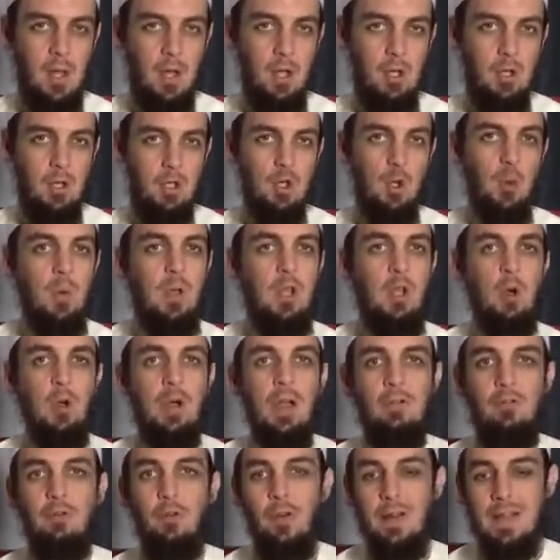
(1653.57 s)
So we look
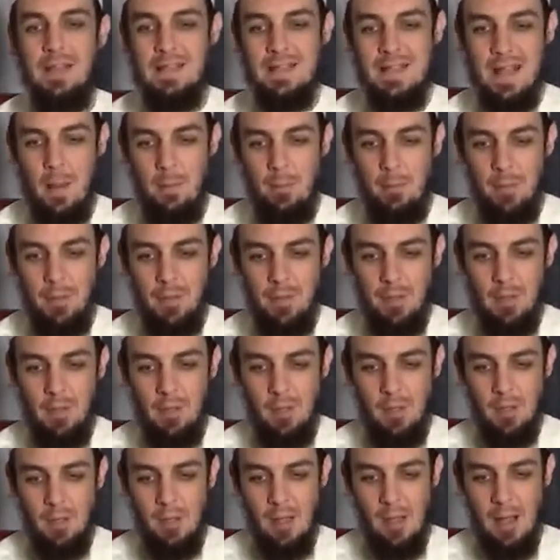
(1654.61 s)
at, for
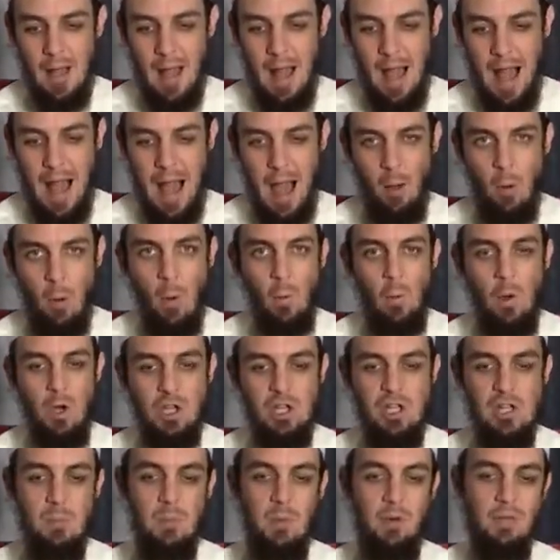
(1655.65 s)
example, our
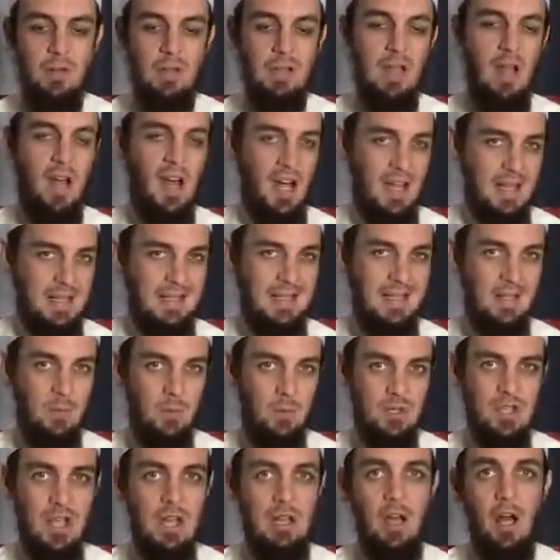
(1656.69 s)
worship of Allah Azza wa
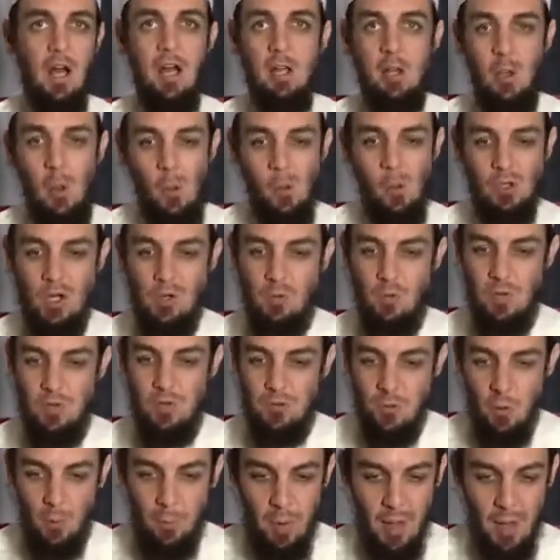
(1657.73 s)
Jal alone and with
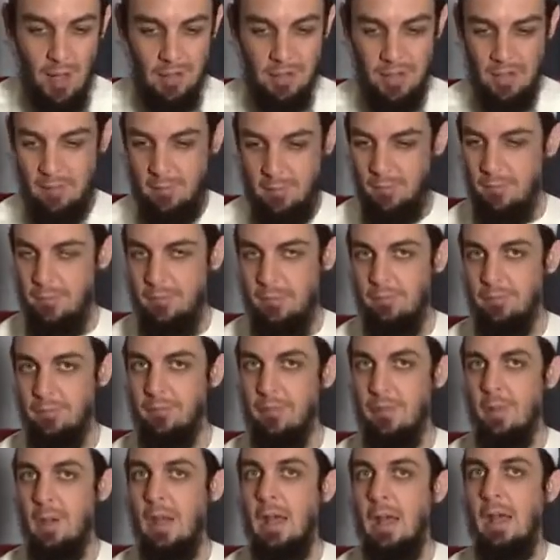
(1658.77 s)
no partner.
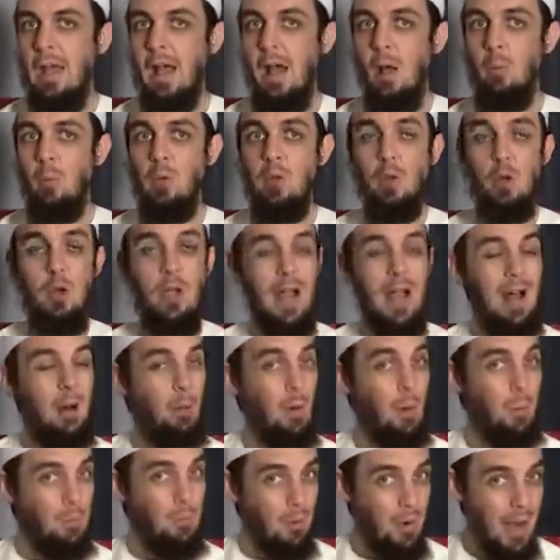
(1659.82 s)
And we look at
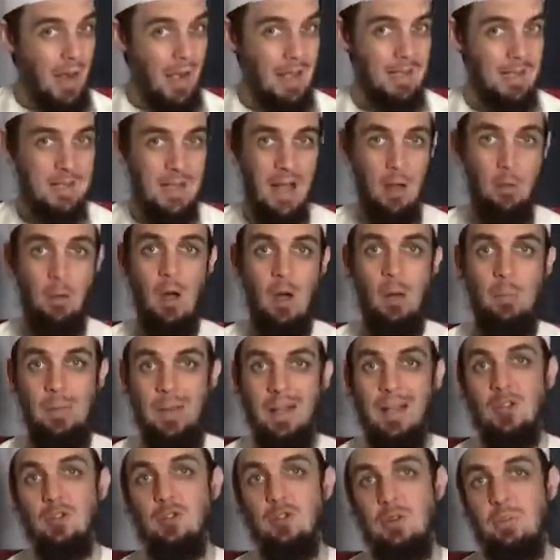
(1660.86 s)
our prayers, our
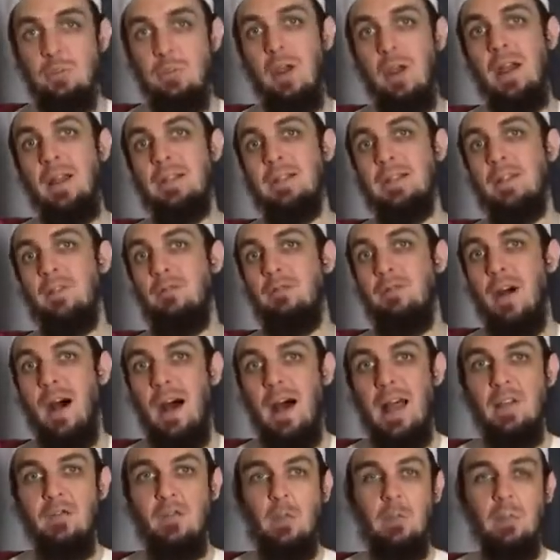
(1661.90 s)
obligatory prayers, the
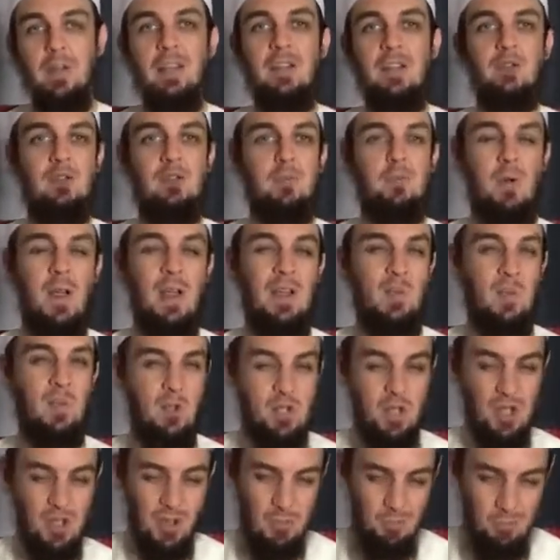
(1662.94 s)
five obligatory prayers,
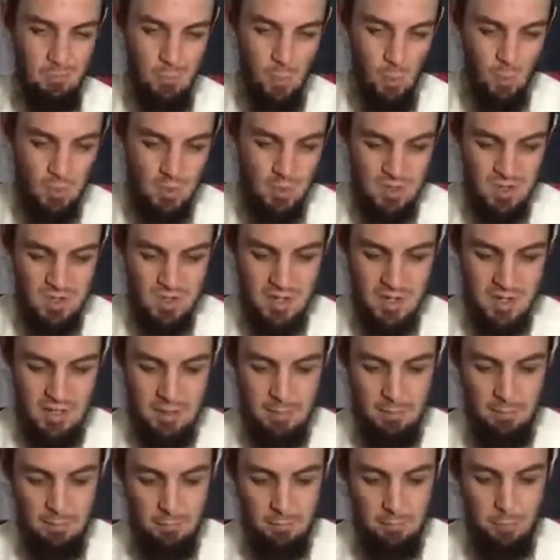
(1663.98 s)
which are the most
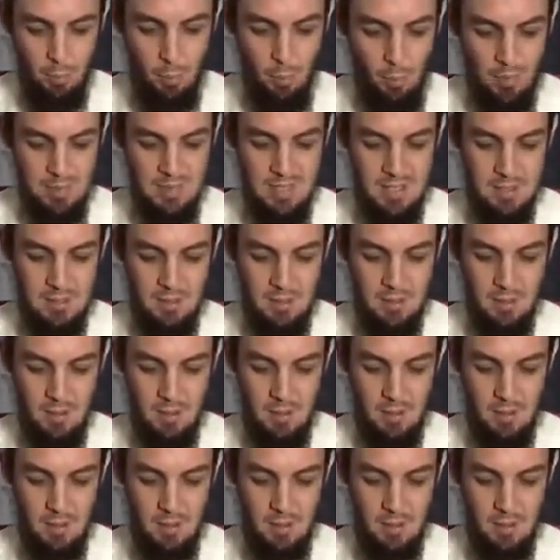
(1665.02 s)
important